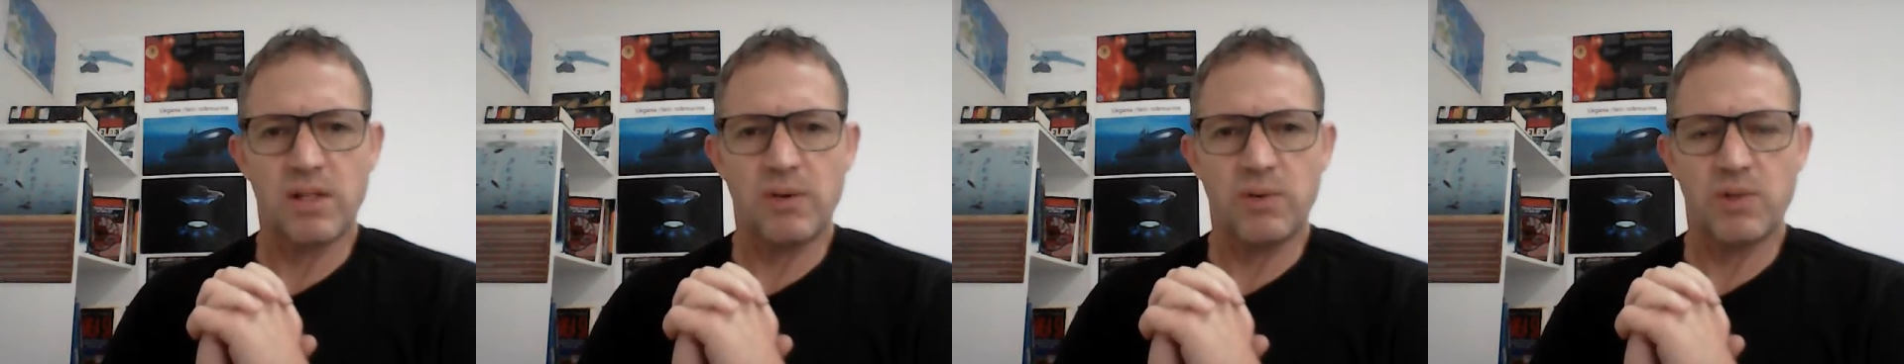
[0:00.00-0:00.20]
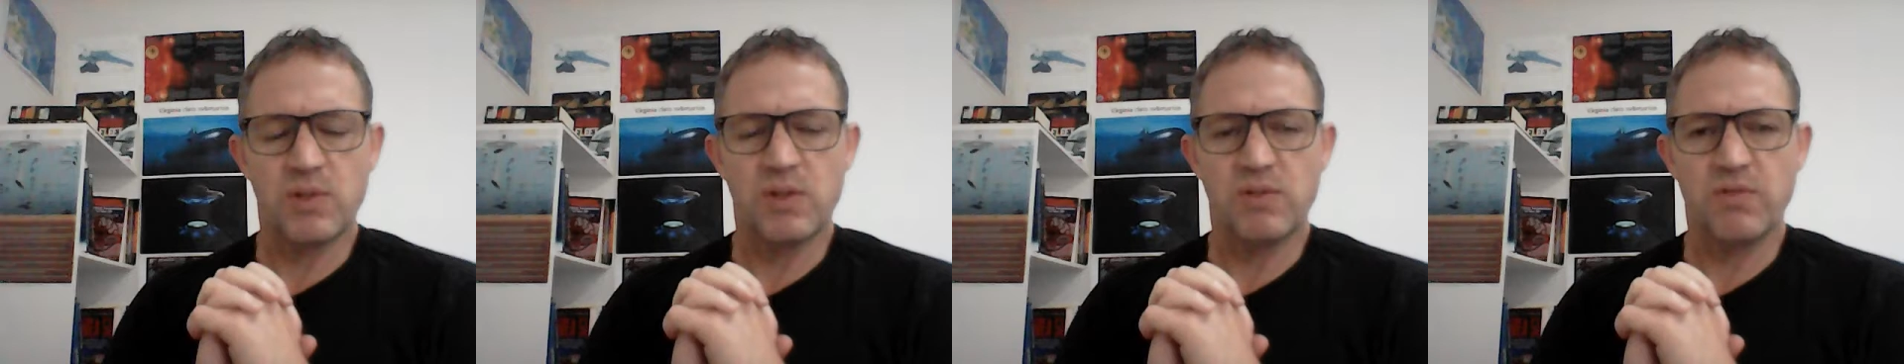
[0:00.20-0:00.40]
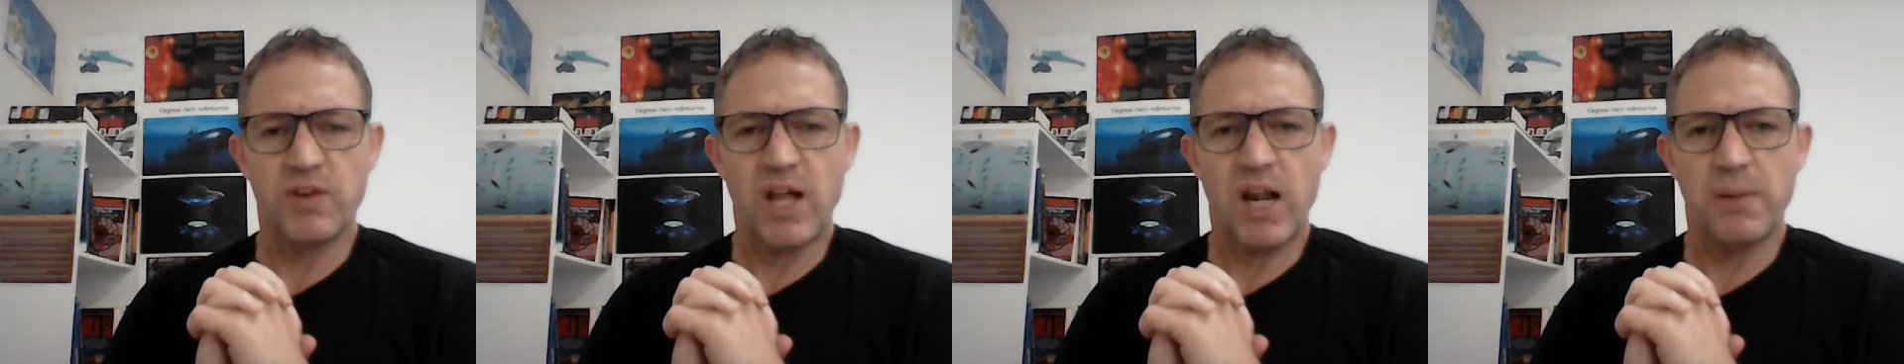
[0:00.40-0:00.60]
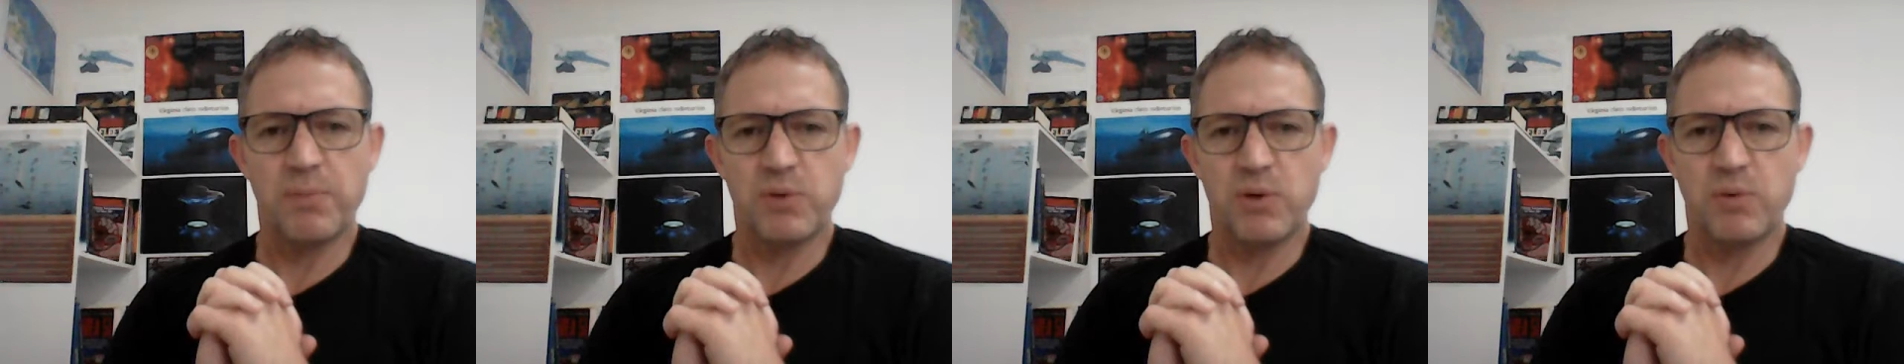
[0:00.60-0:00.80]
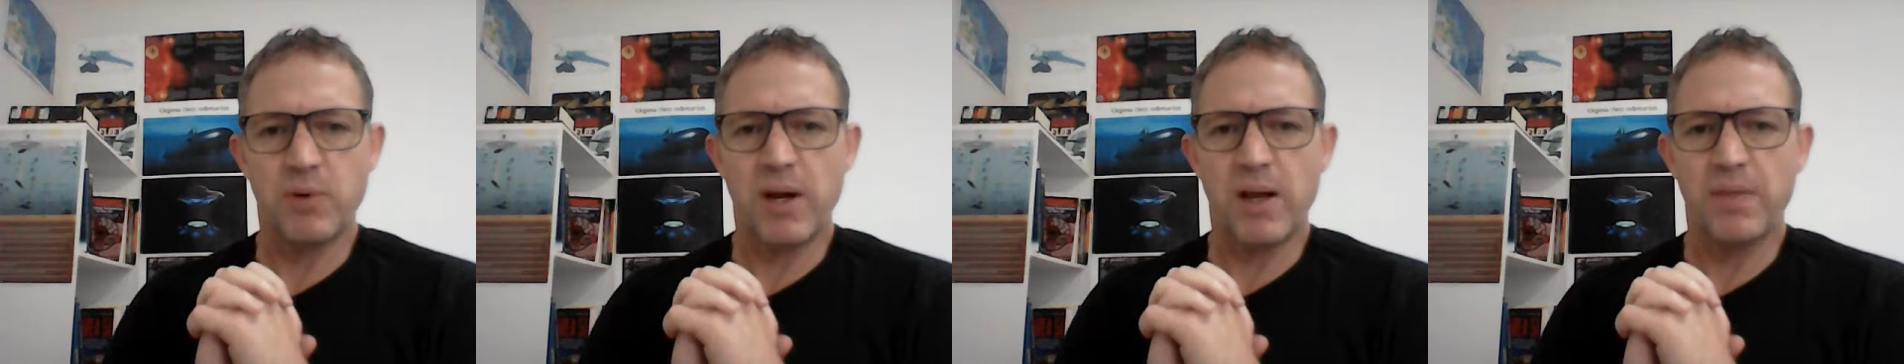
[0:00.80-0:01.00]
that was
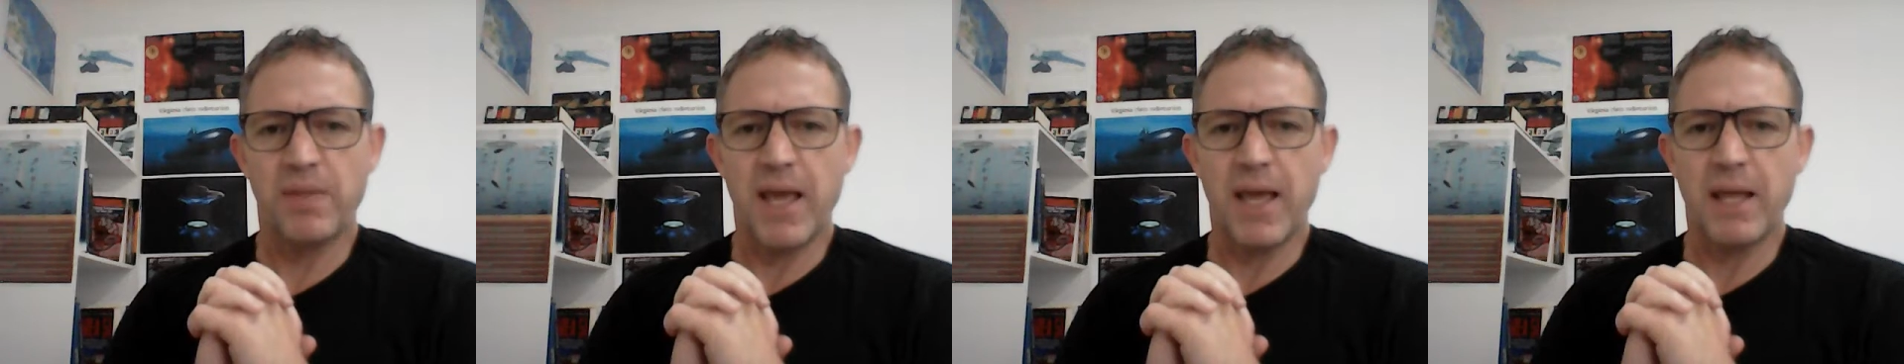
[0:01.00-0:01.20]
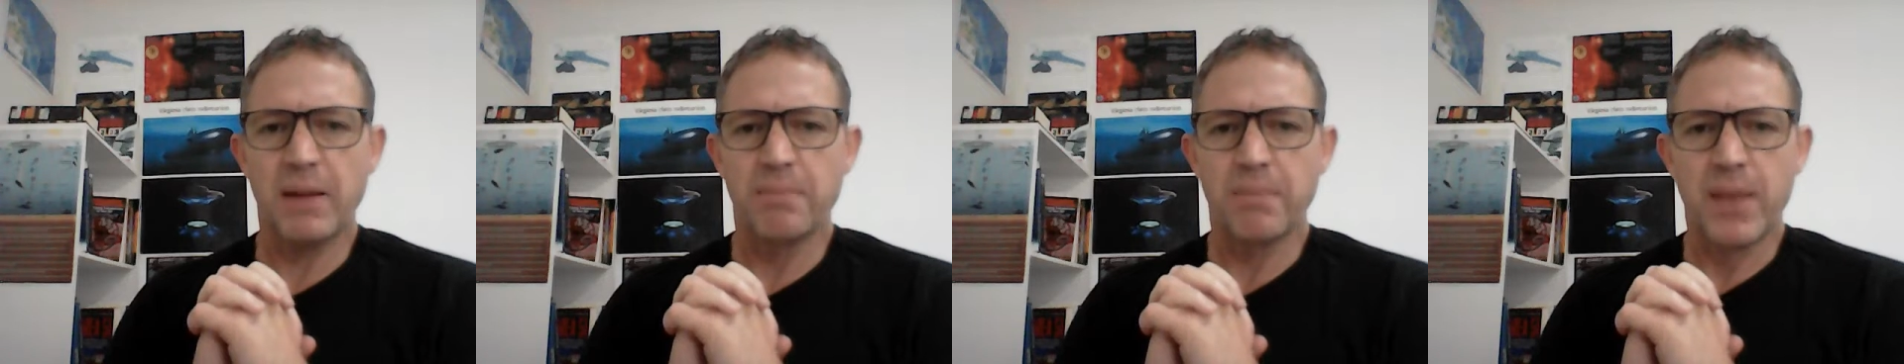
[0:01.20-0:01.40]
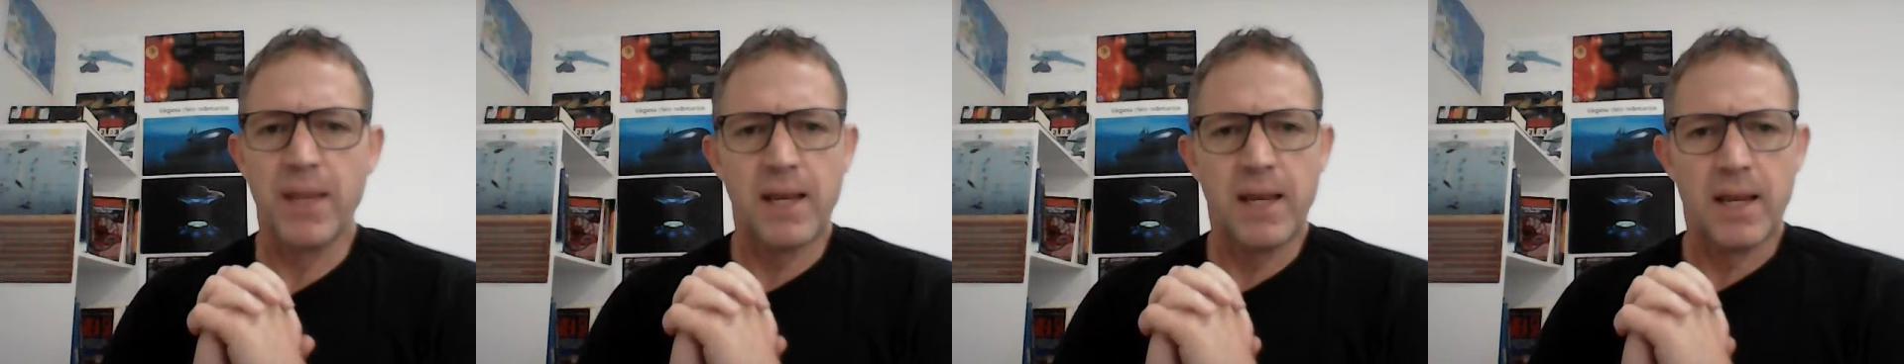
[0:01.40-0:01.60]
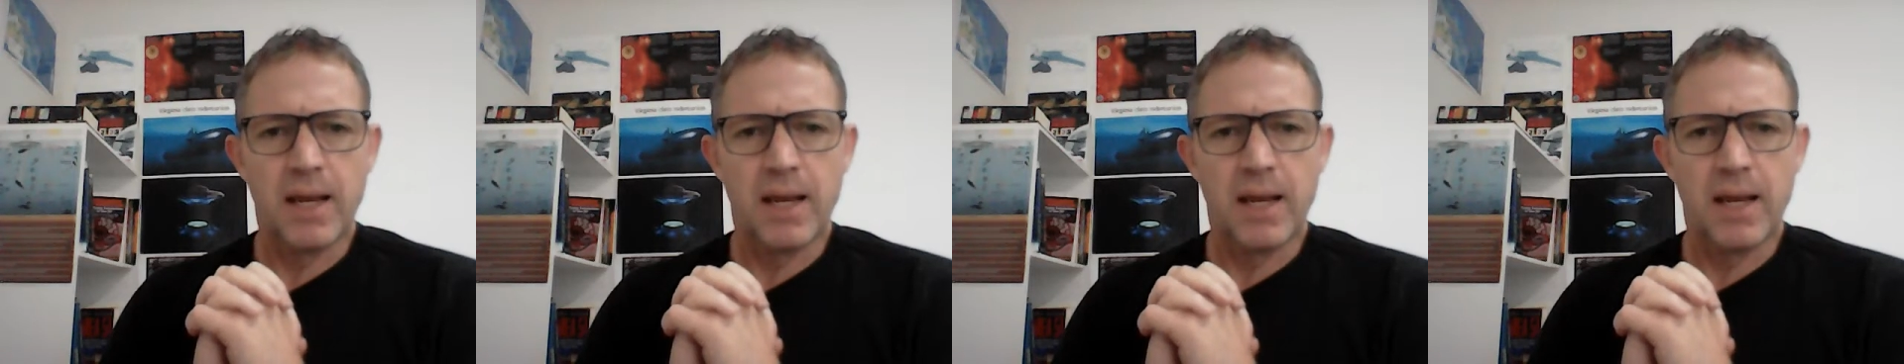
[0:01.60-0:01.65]
developed around that